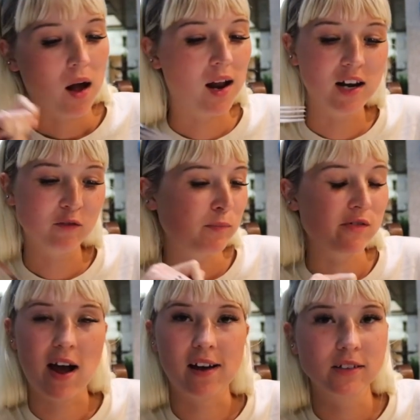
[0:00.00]
I love
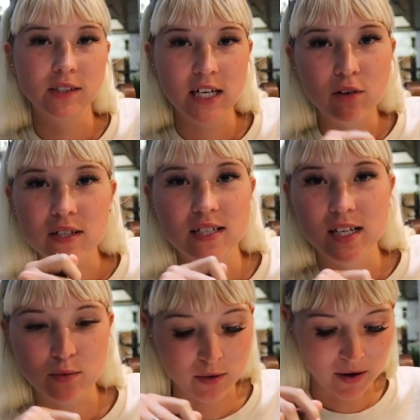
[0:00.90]
burek. It
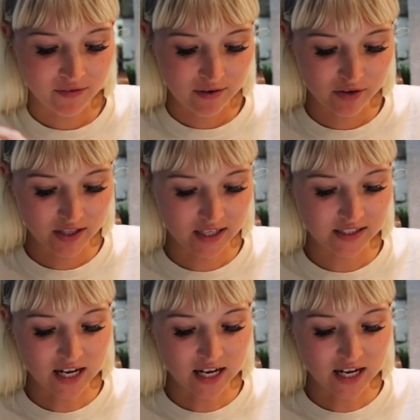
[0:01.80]
honestly is one of my favourite things.